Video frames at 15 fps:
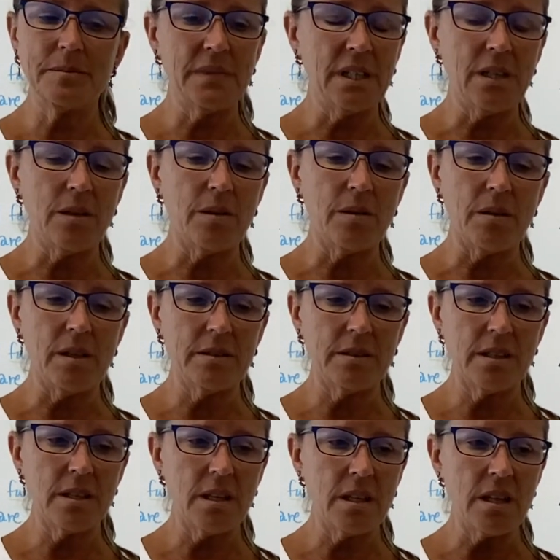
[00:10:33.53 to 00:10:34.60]
You know,
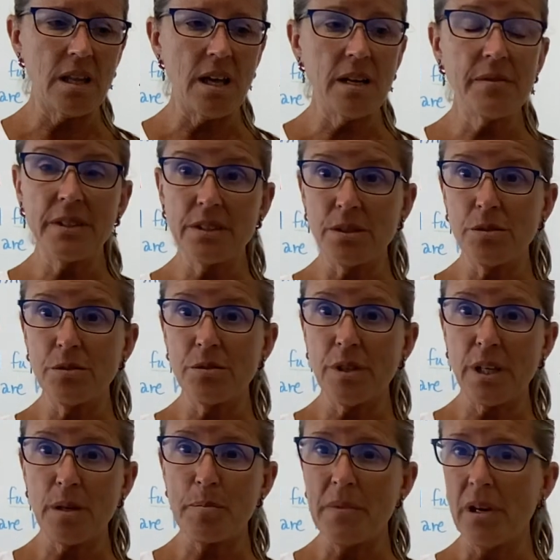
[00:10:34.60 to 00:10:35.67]
a lot of us who
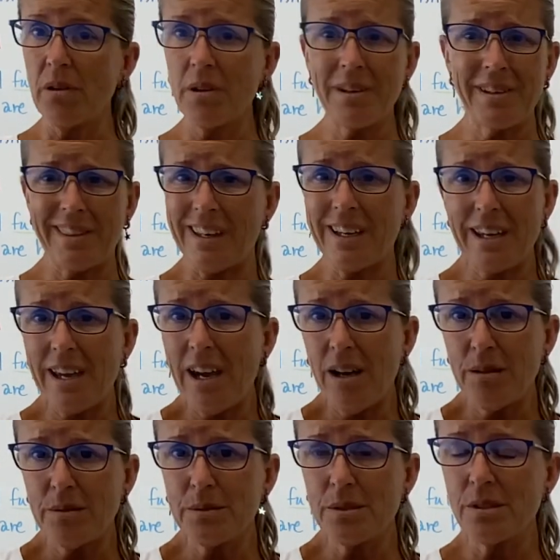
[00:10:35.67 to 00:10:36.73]
drink milk, that
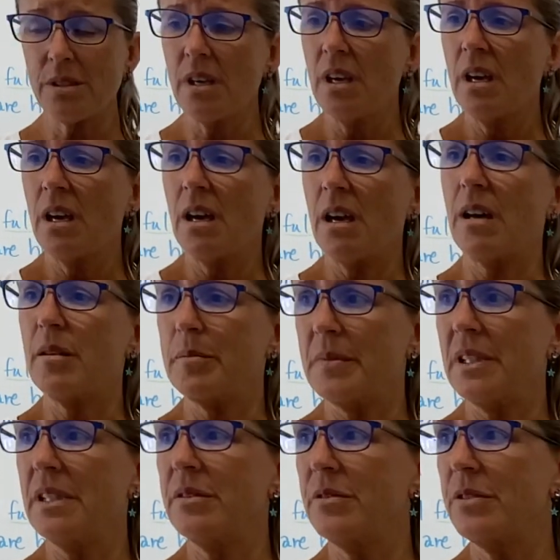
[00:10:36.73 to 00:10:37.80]
counts.
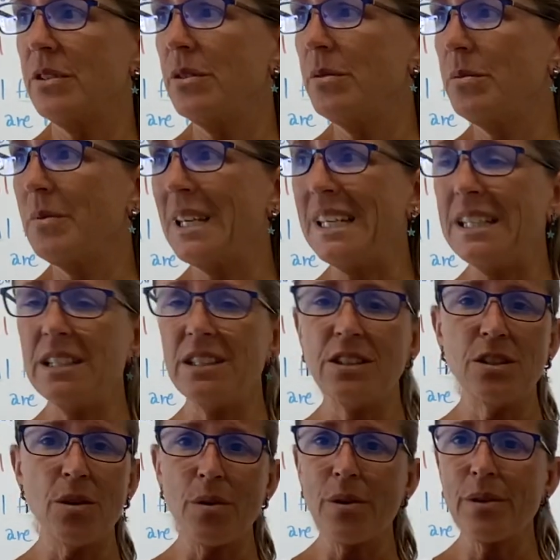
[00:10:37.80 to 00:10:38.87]
If you eat
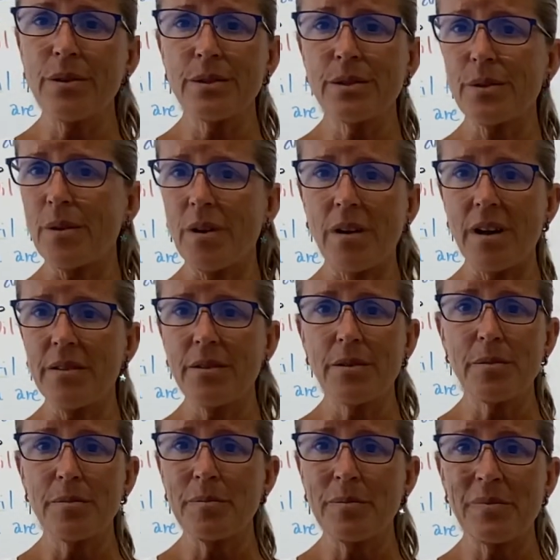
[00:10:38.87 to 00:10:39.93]
yogurt or
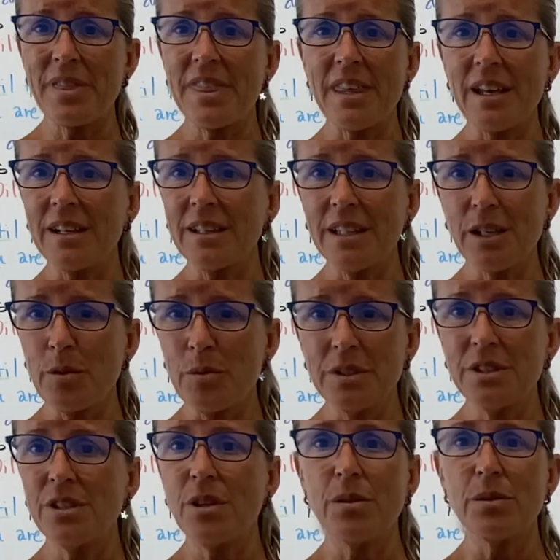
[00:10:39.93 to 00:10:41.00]
other thick
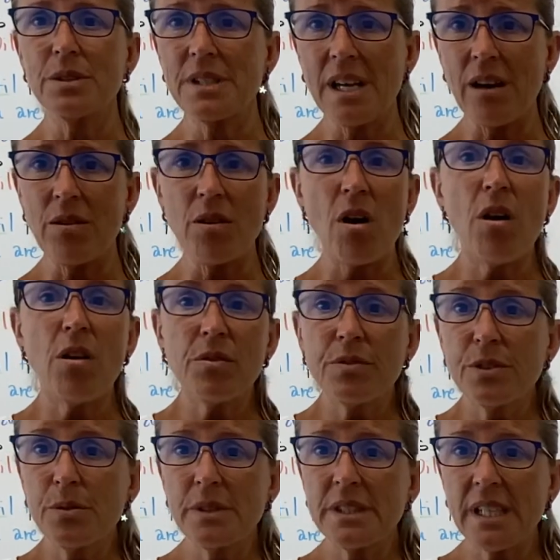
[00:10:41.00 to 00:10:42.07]
liquids, those count. All
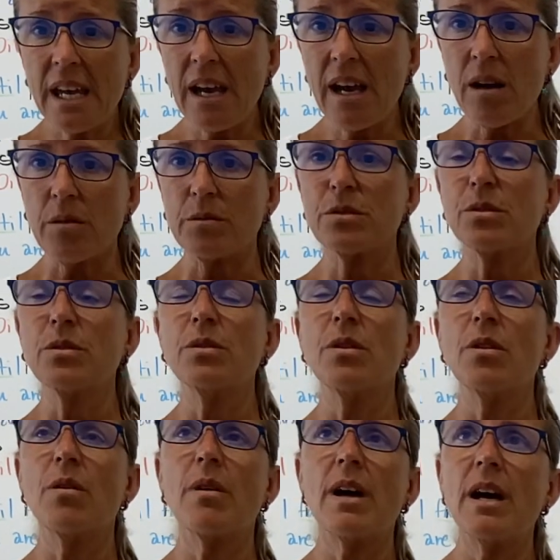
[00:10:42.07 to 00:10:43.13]
fluids count, so you
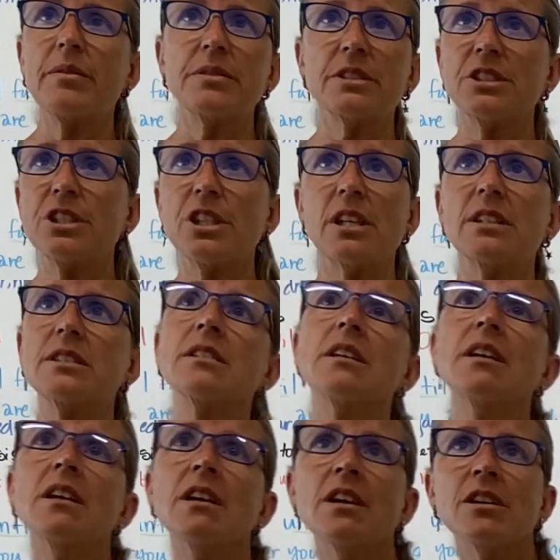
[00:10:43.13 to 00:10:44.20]
don't have to chase
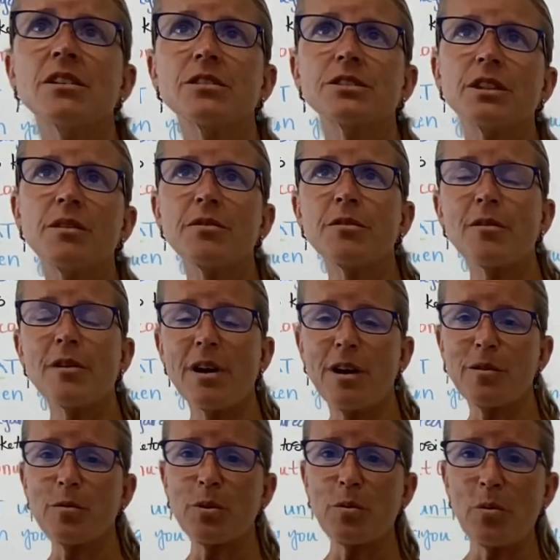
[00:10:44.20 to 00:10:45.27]
yourself
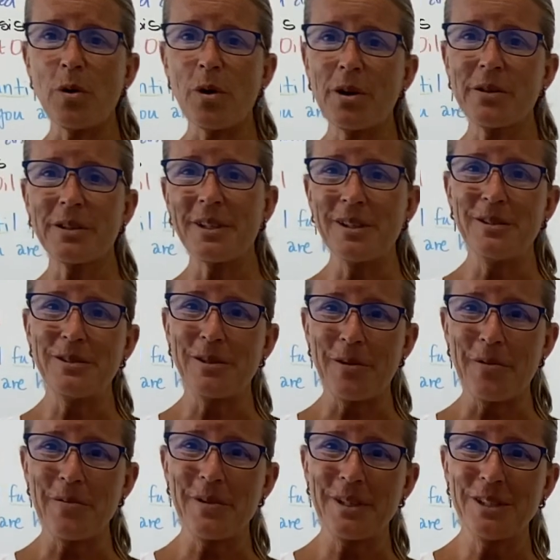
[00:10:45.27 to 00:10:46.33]
around with water that you
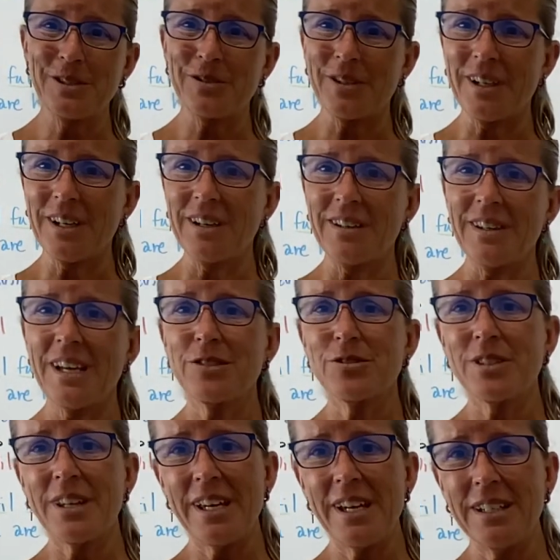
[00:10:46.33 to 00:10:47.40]
don't want to drink.
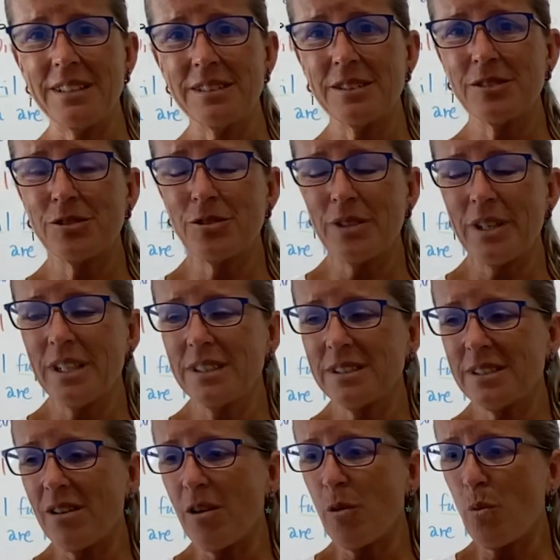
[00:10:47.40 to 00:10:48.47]
Electrolyte drinks
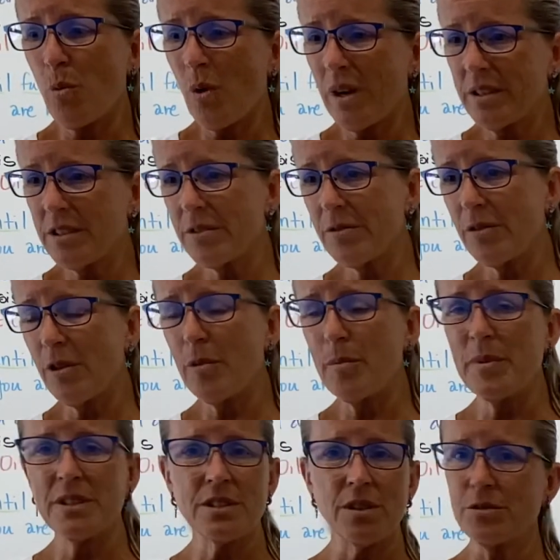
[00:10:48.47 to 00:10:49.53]
are wonderful,
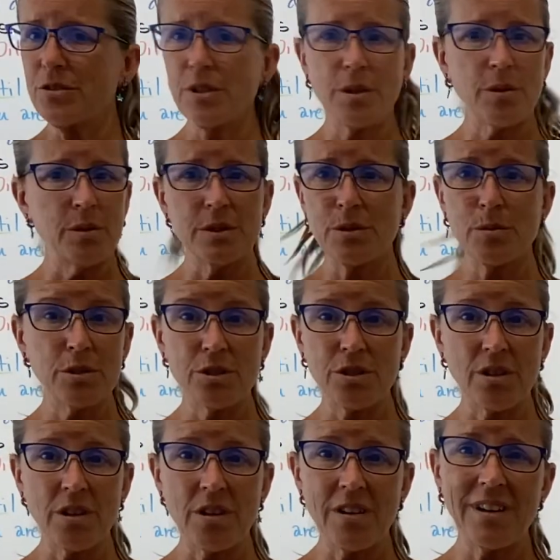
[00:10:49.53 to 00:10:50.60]
but don't drink ones with
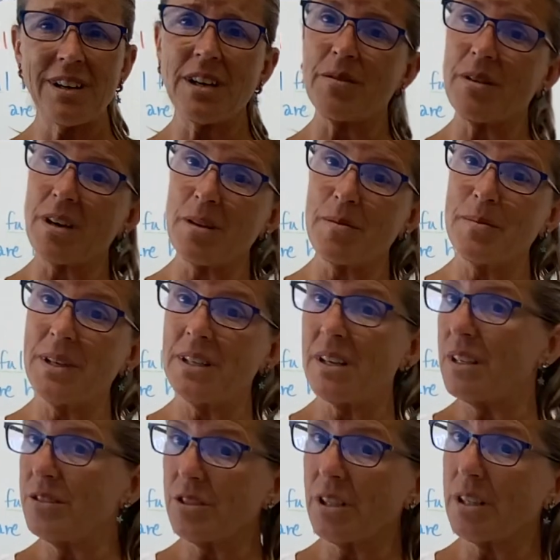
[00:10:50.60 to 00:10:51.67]
sugar, and I recommend
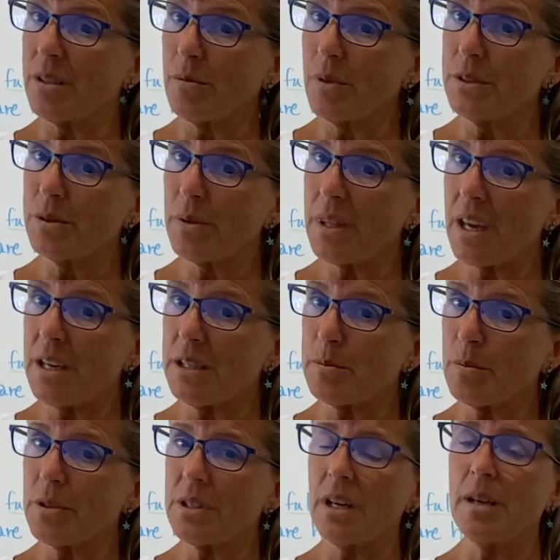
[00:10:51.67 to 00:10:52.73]
not drinking ones with
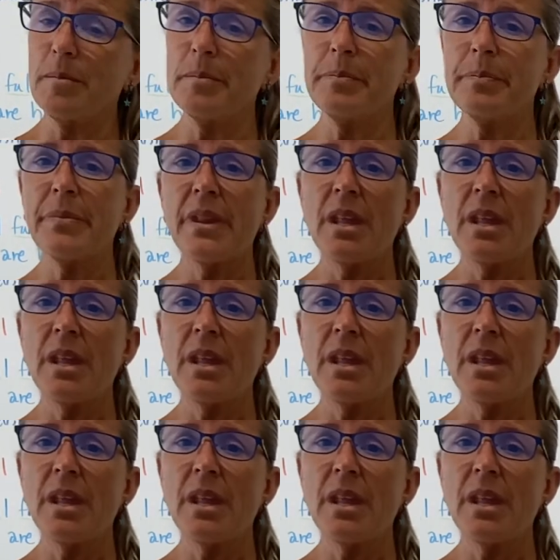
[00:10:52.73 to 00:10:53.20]
aspartame.